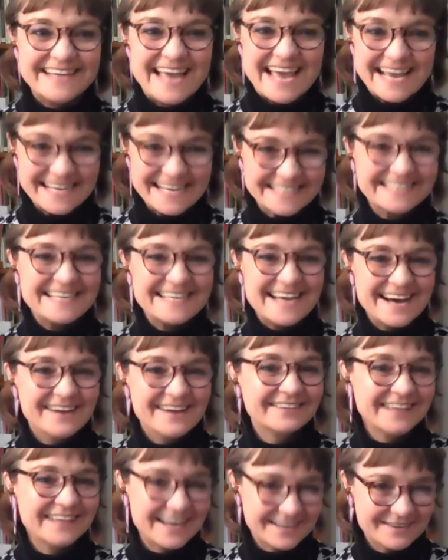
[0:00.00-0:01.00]
easier,
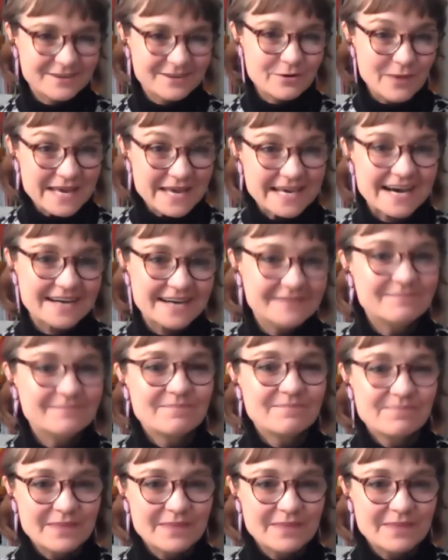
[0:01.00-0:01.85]
like quicker,